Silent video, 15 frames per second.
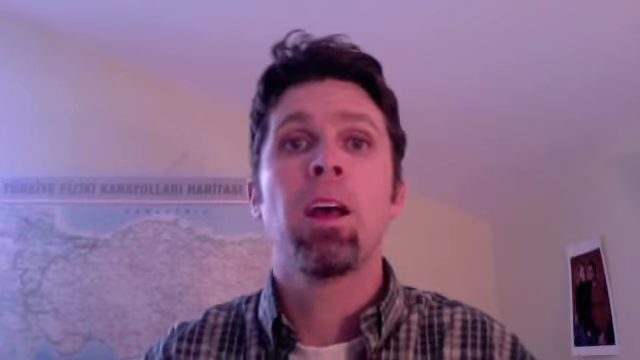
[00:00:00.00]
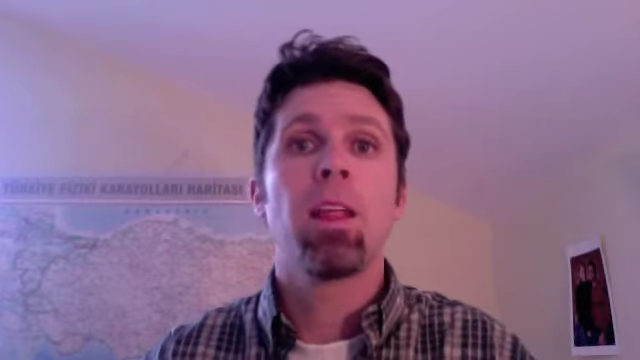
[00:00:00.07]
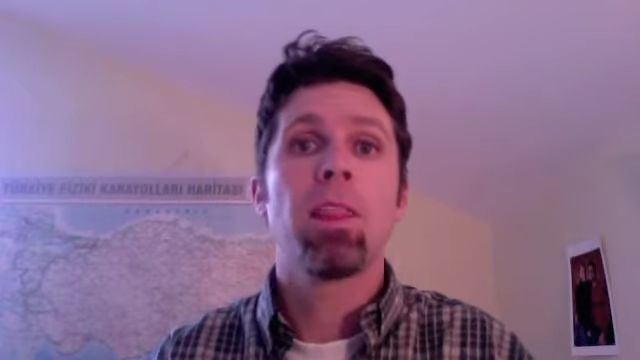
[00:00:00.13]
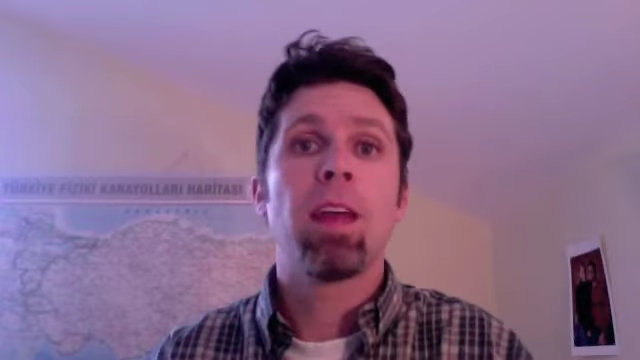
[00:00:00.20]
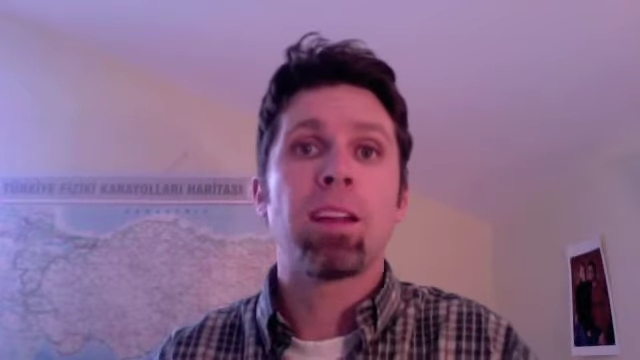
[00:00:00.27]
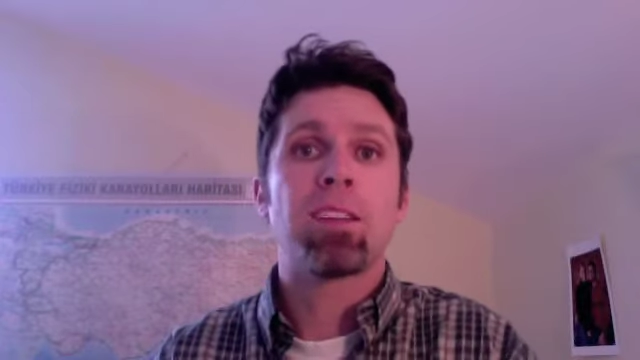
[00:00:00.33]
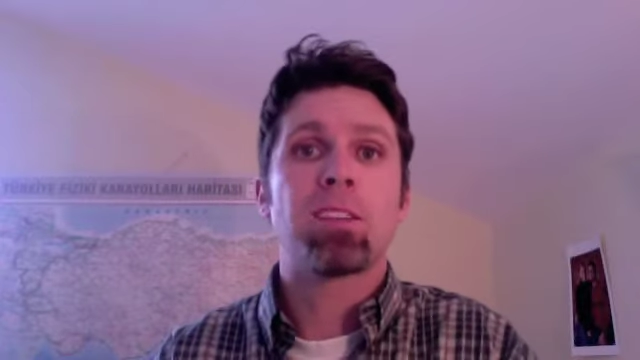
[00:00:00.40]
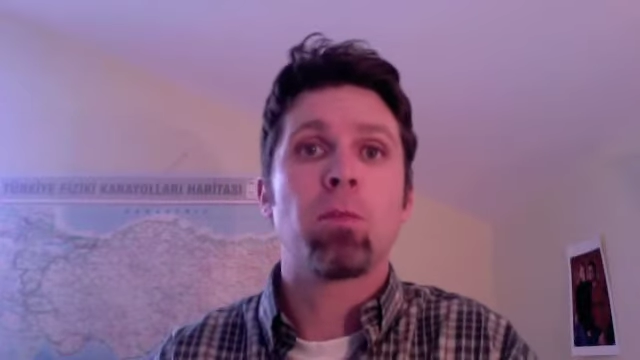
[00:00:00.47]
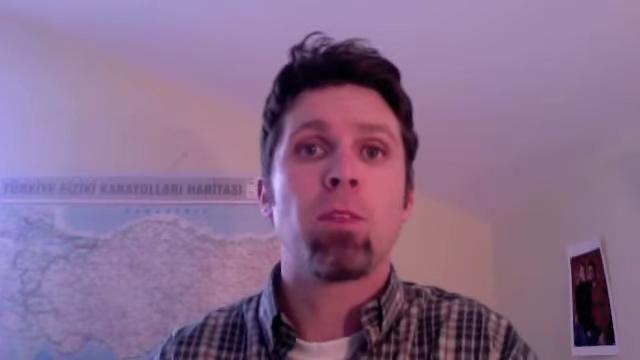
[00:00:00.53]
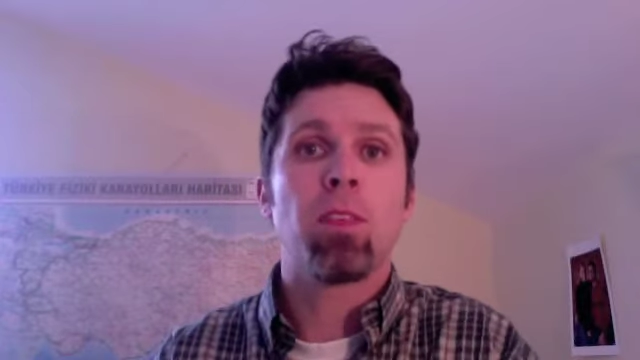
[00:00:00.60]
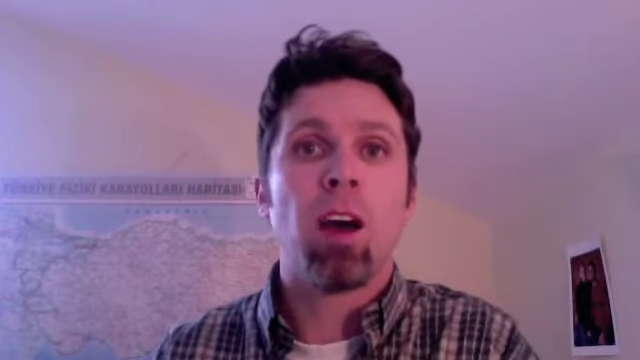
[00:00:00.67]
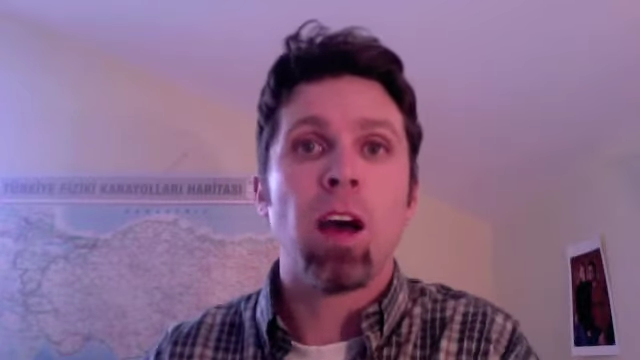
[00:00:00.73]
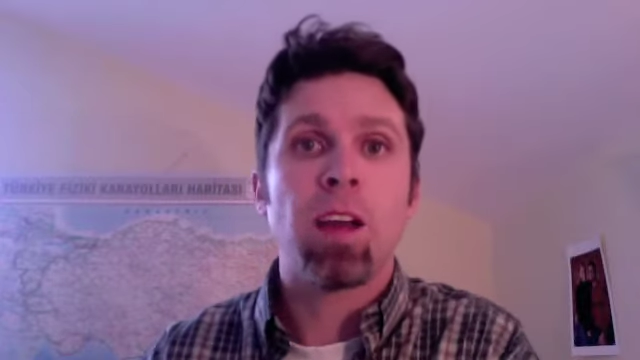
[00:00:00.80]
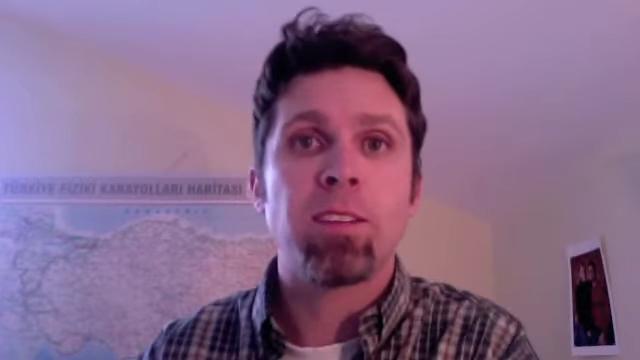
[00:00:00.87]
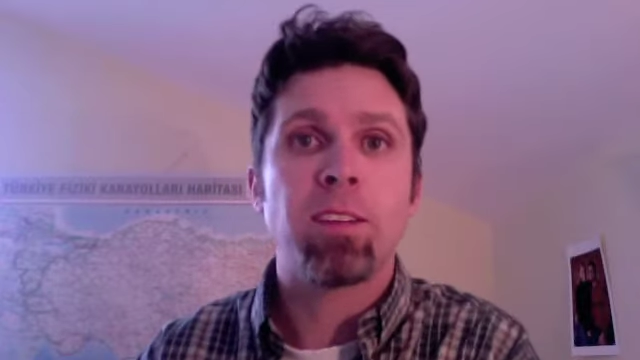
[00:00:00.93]
that's some
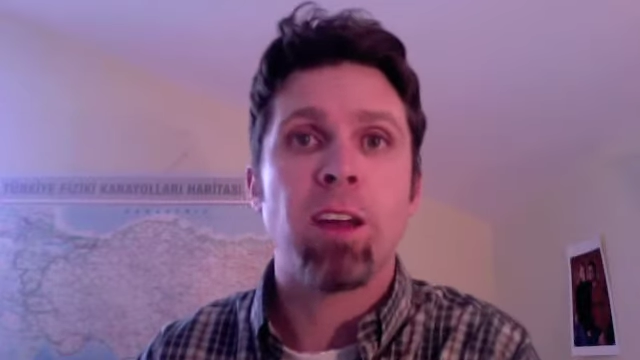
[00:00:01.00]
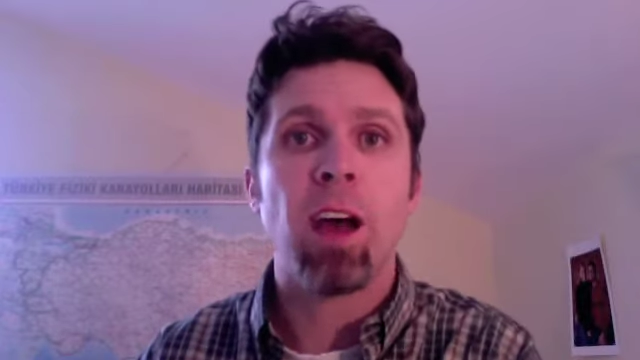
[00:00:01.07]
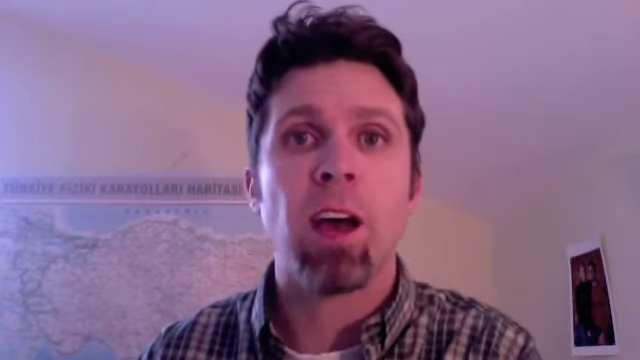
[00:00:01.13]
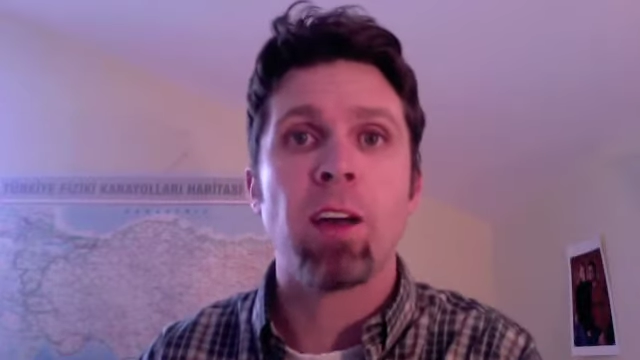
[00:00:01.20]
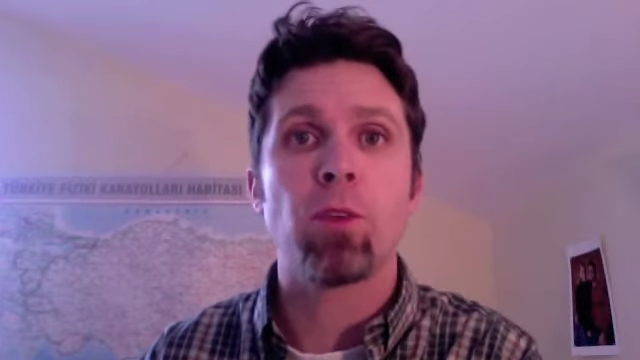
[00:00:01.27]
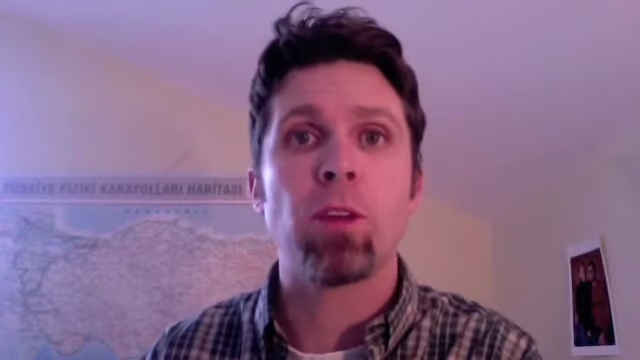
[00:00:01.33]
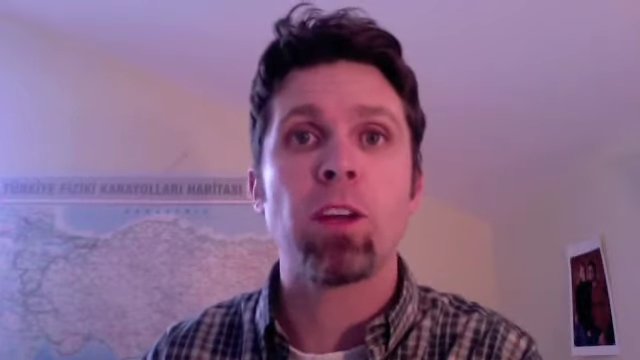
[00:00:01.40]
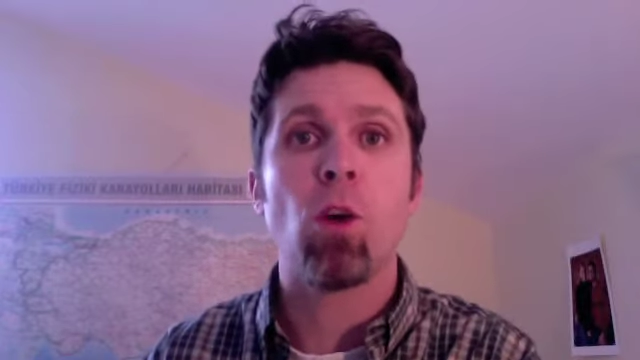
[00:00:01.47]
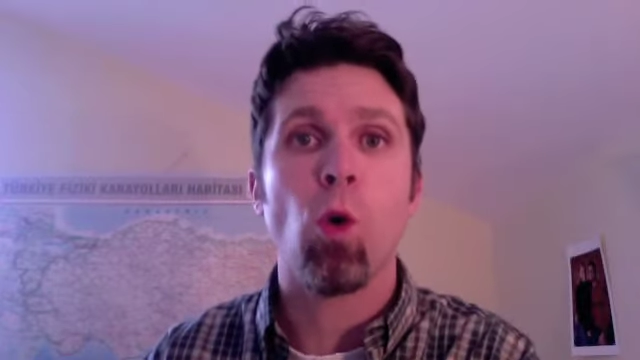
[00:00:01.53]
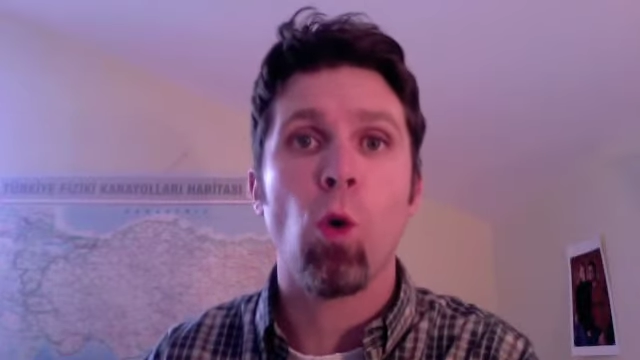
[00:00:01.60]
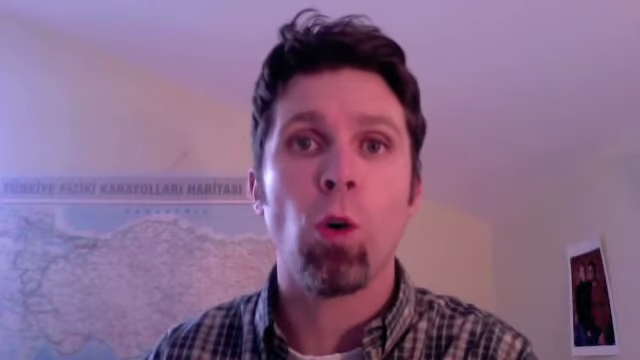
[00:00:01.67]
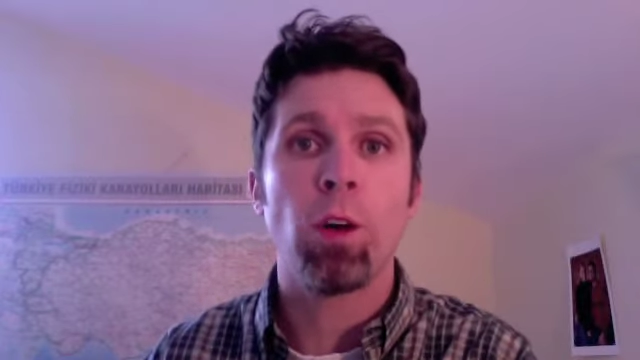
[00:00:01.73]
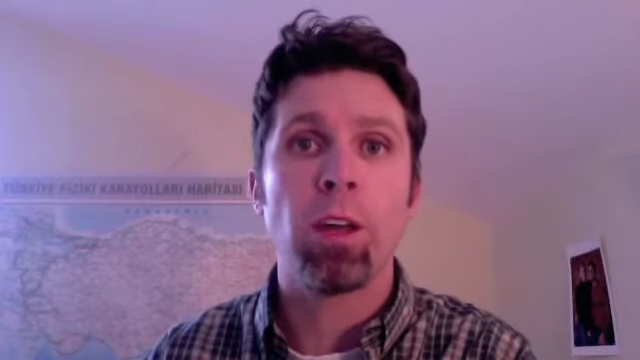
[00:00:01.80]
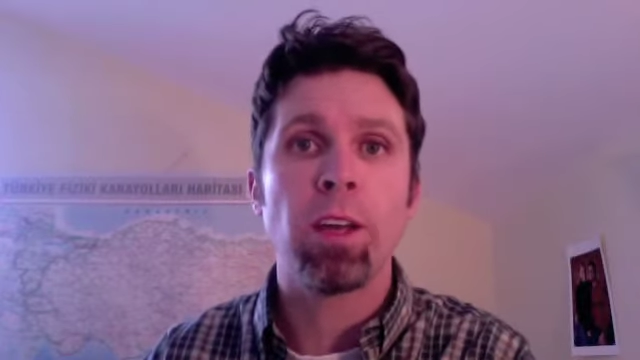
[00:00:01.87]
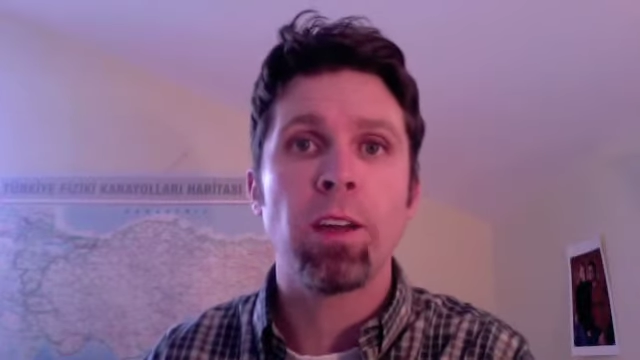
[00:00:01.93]
thoughts on
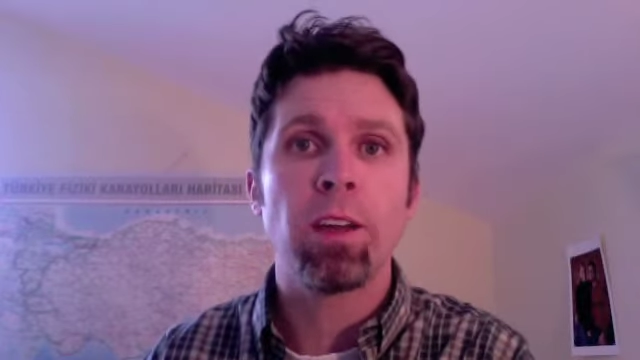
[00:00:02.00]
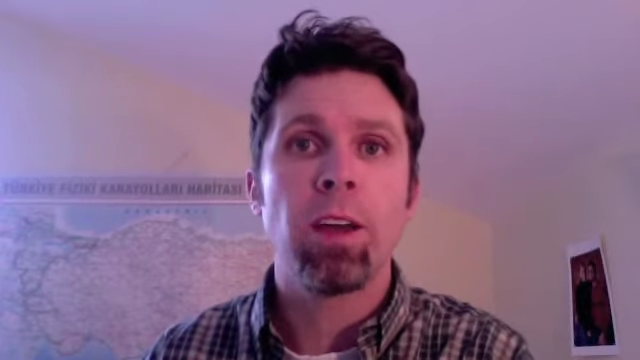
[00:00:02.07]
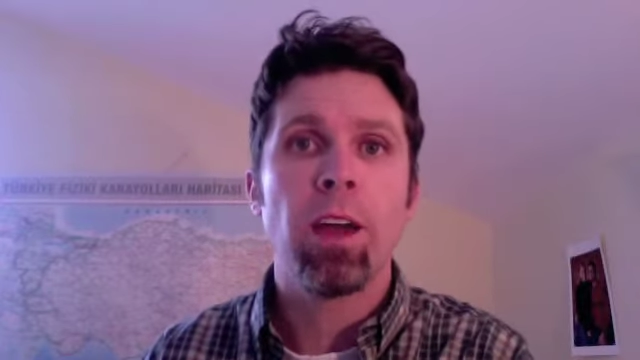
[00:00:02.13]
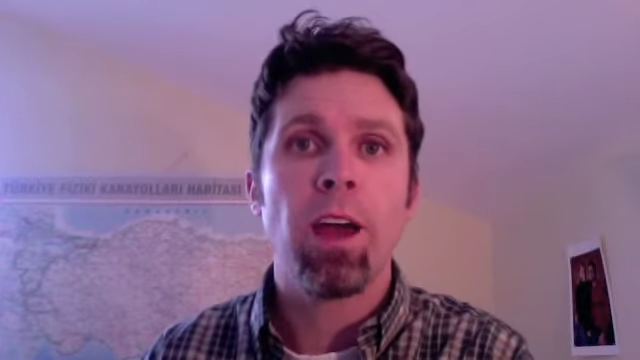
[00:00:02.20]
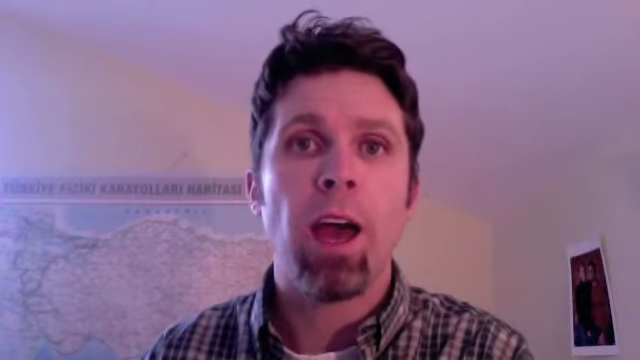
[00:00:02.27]
recording,